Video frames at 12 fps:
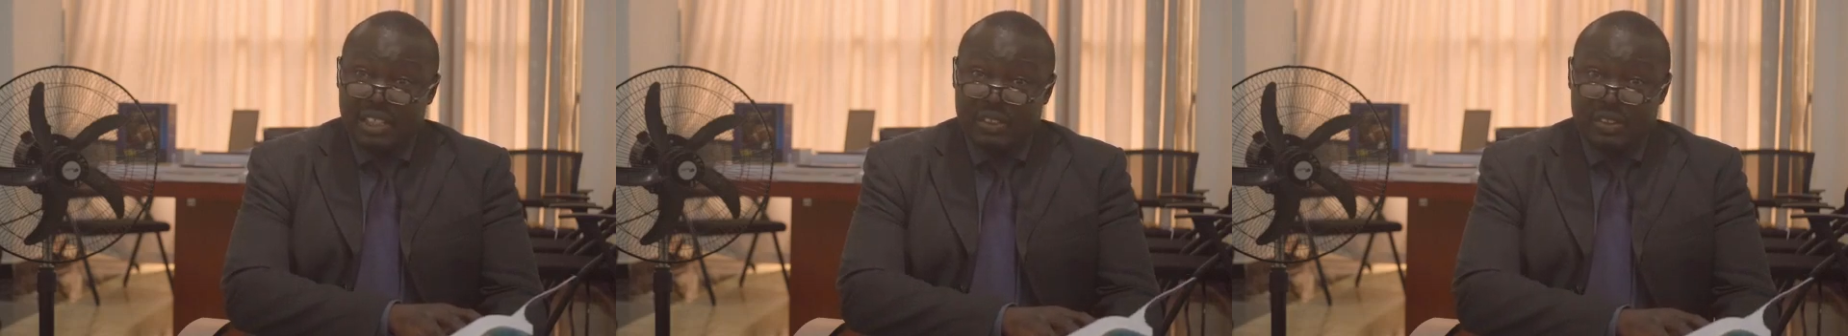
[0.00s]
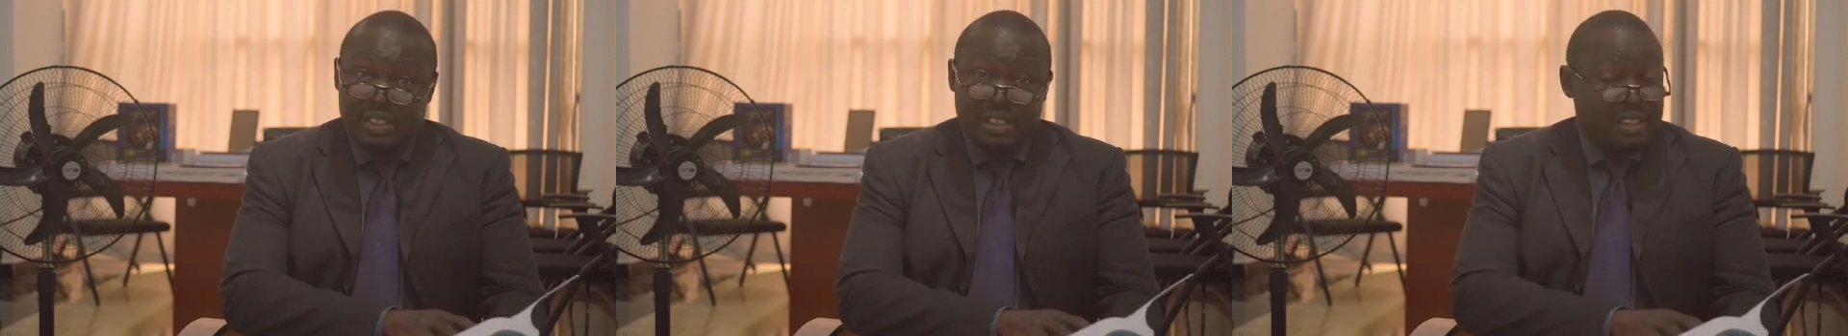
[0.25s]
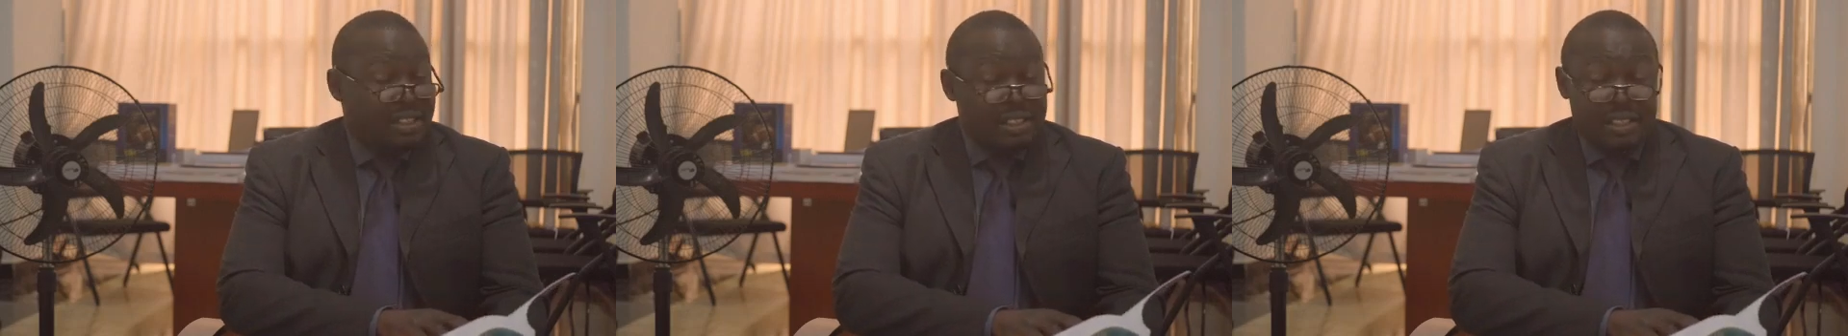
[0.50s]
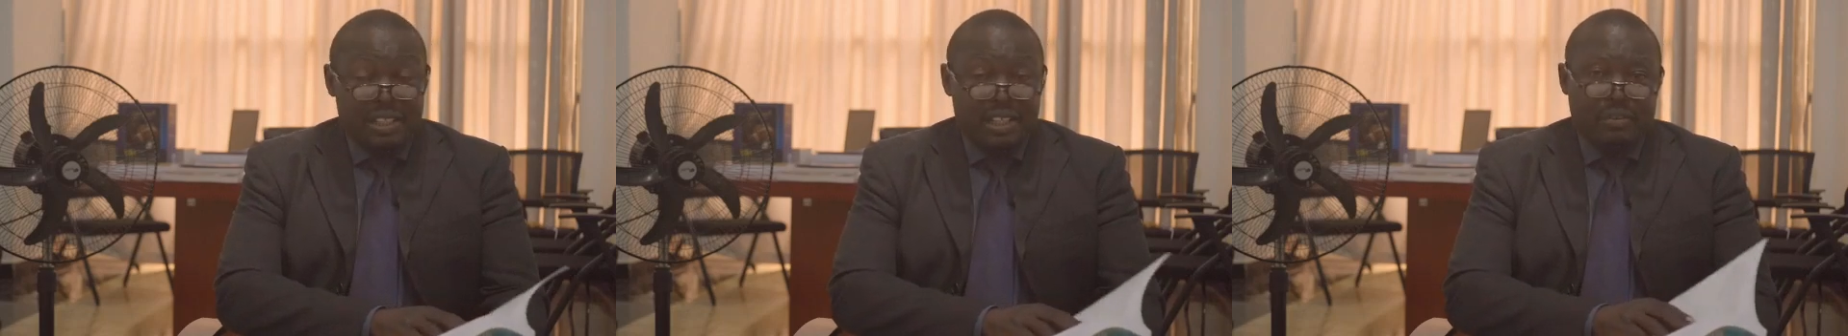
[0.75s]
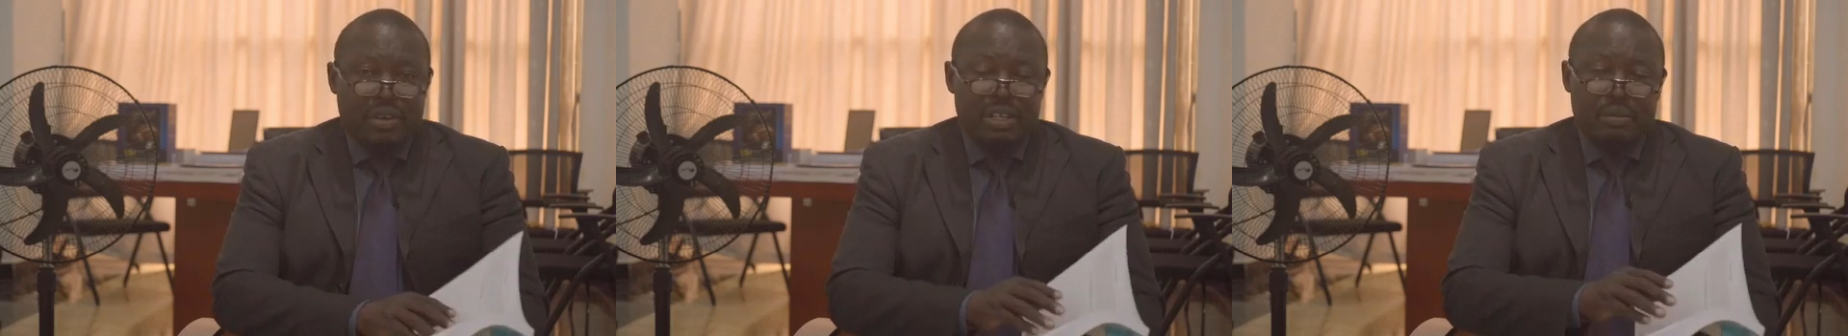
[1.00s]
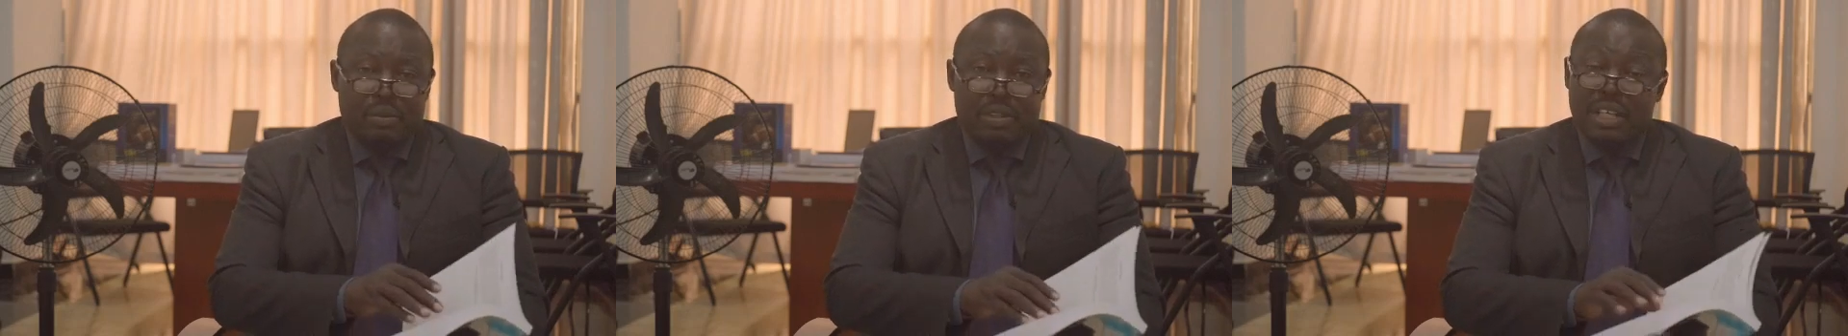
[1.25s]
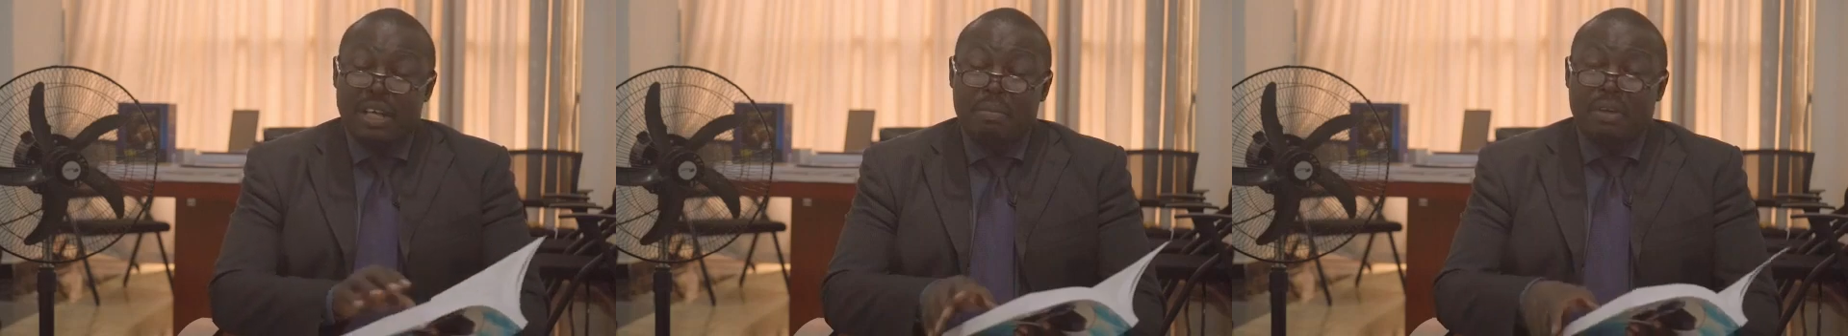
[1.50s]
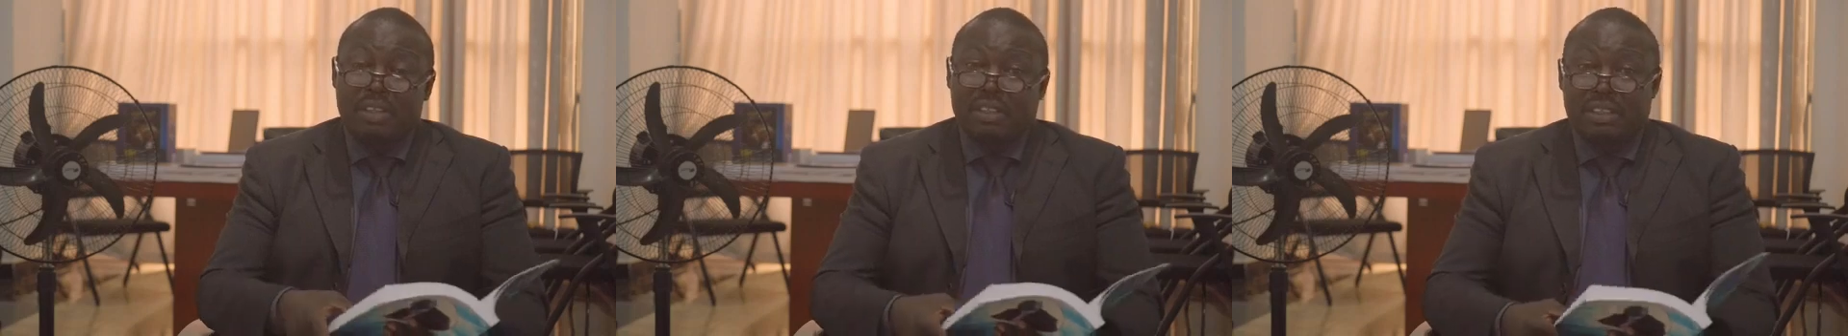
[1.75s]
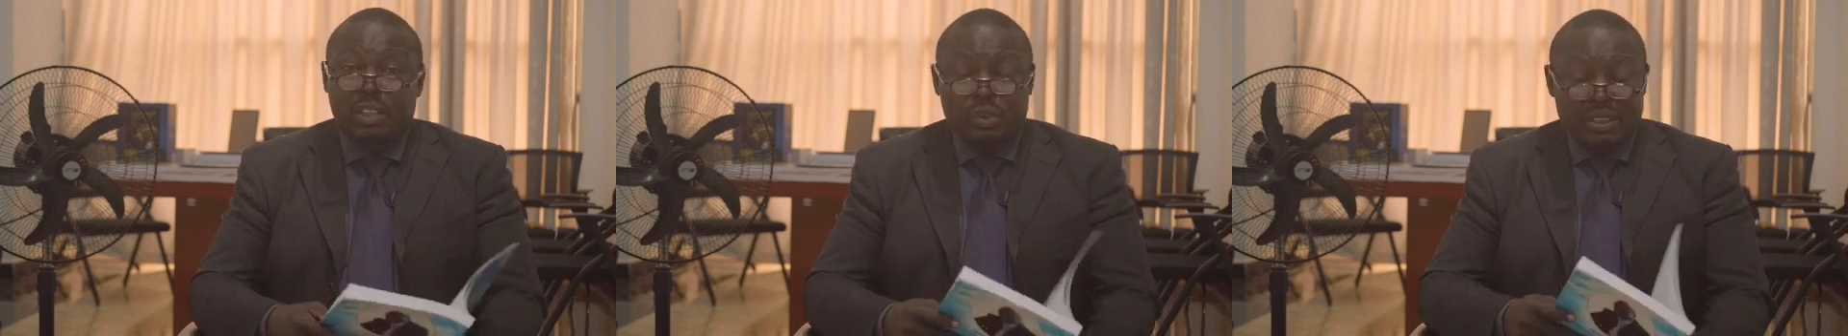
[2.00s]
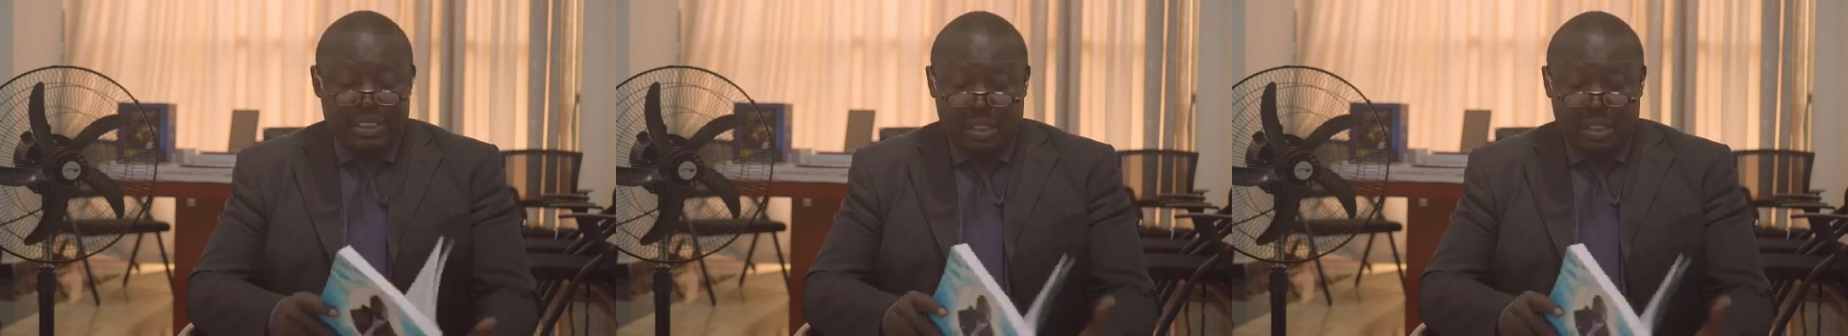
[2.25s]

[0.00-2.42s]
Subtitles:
nation. Incredible. Think about this. This was